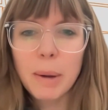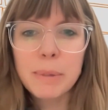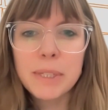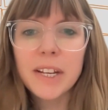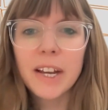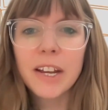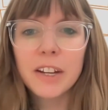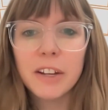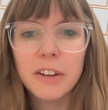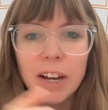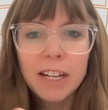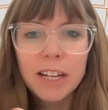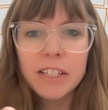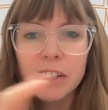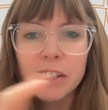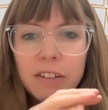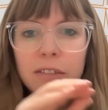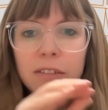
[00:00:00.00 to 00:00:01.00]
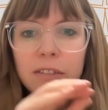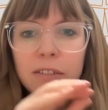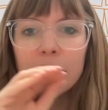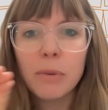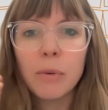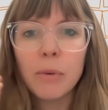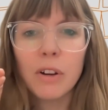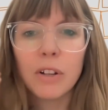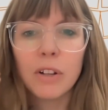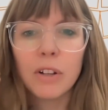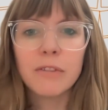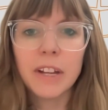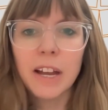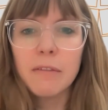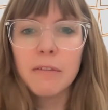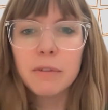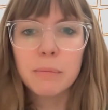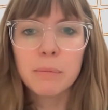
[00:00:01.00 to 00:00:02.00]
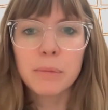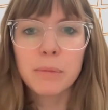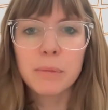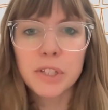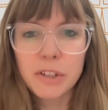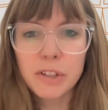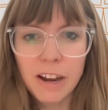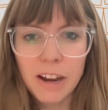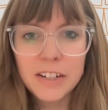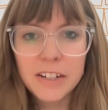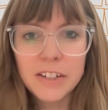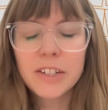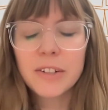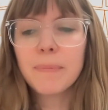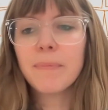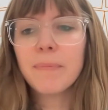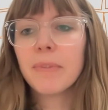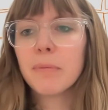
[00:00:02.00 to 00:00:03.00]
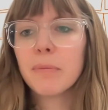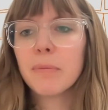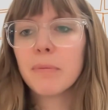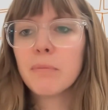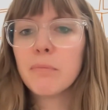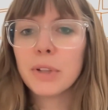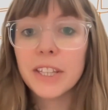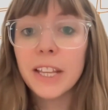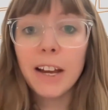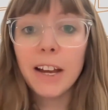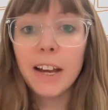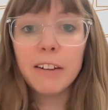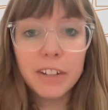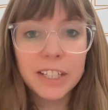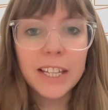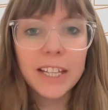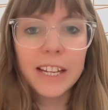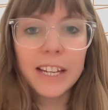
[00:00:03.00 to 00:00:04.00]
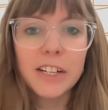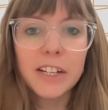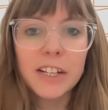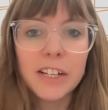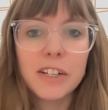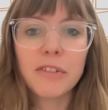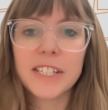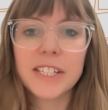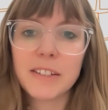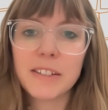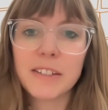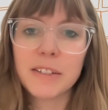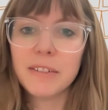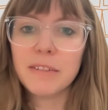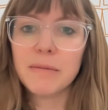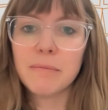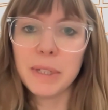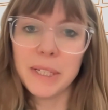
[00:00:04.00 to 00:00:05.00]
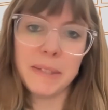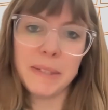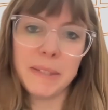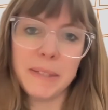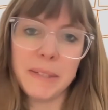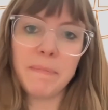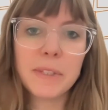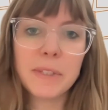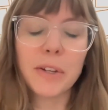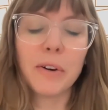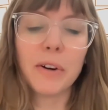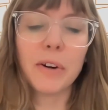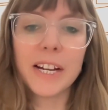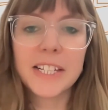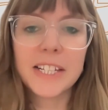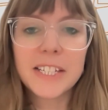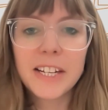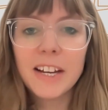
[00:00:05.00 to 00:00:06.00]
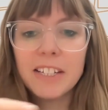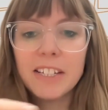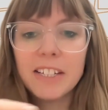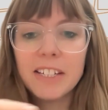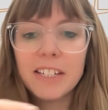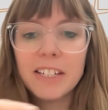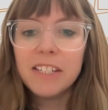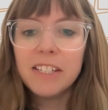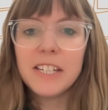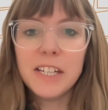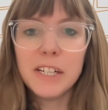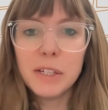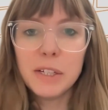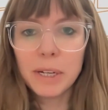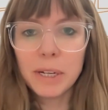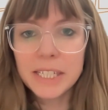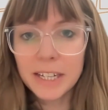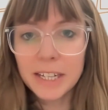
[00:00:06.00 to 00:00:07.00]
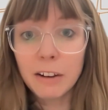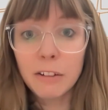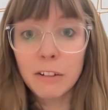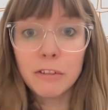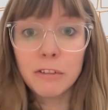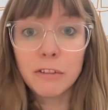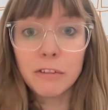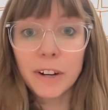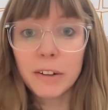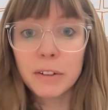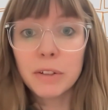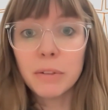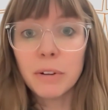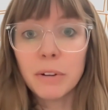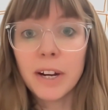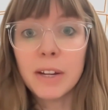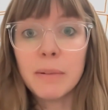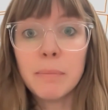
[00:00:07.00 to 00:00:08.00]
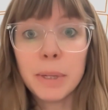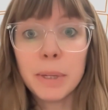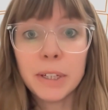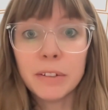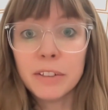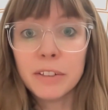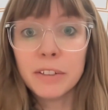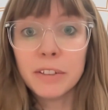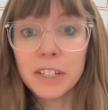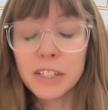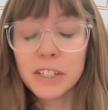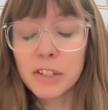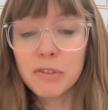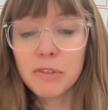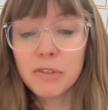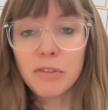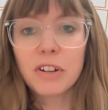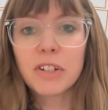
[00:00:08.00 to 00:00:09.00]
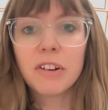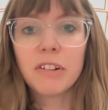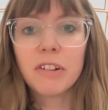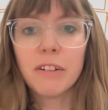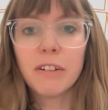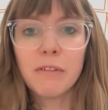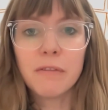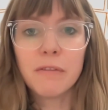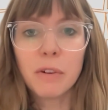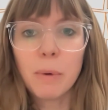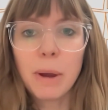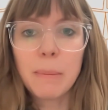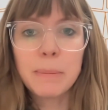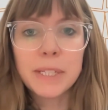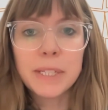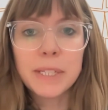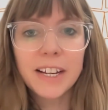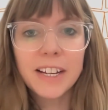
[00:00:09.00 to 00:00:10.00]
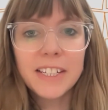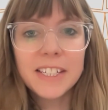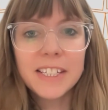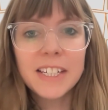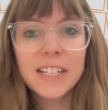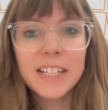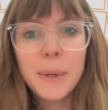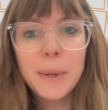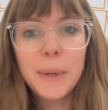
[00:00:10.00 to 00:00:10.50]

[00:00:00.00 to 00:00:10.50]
a website, you had to do all of that from scratch. But that really interests me. So I started to teach myself, how do I build the structure of a website,